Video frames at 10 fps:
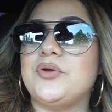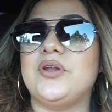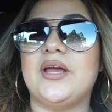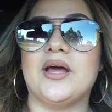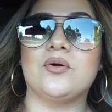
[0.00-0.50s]

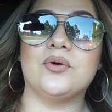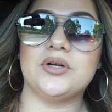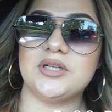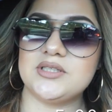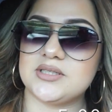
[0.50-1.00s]
Beauty
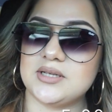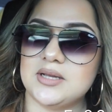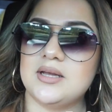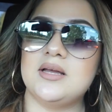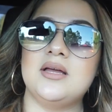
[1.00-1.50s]
headquarters,
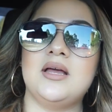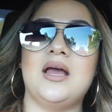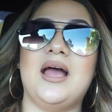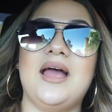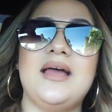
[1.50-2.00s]

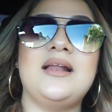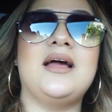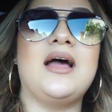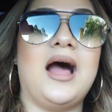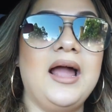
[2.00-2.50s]
and
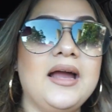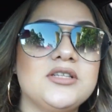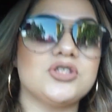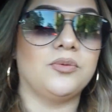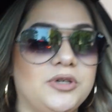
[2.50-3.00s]
I
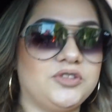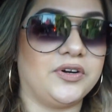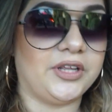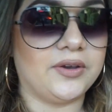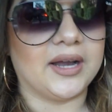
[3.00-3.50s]
had so much
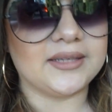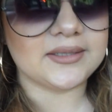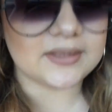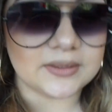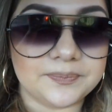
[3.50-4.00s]
fun, you
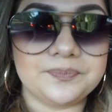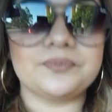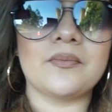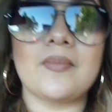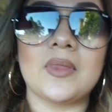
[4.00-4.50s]
guys.
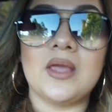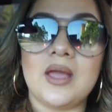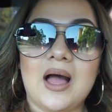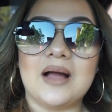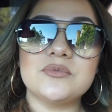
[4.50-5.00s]

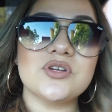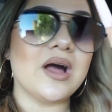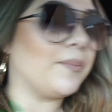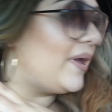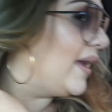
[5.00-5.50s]
I'm so
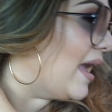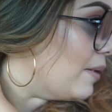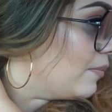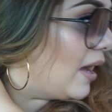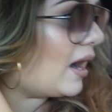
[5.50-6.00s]
happy I
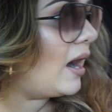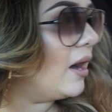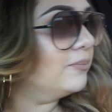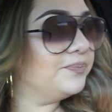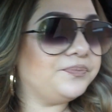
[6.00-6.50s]
came.
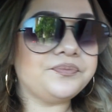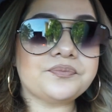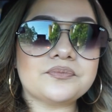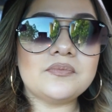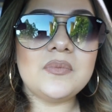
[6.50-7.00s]

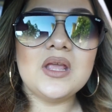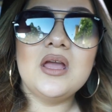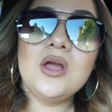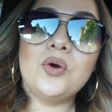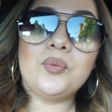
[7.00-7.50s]

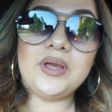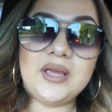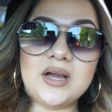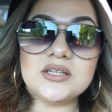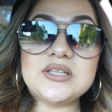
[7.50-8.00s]
Um,
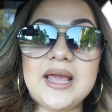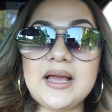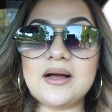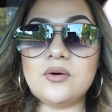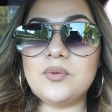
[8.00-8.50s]
we got to
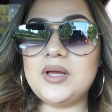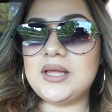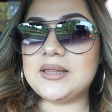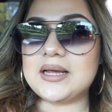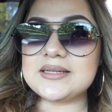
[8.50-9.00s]
hang out
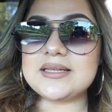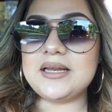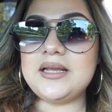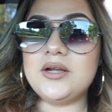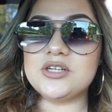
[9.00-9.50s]
with
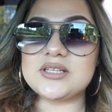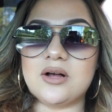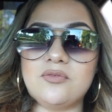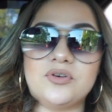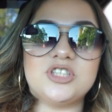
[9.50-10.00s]
Araceli
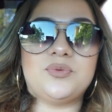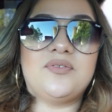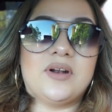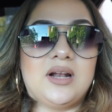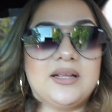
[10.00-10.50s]
herself, which we
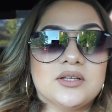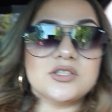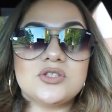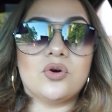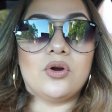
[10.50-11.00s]
found out like the
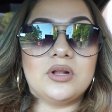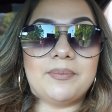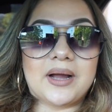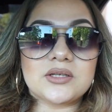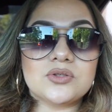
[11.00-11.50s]
story, the
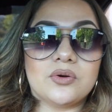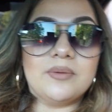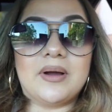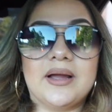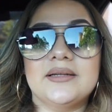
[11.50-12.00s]

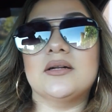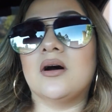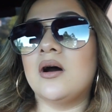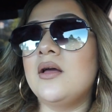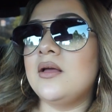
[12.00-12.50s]
backstory behind it
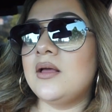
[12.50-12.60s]
all.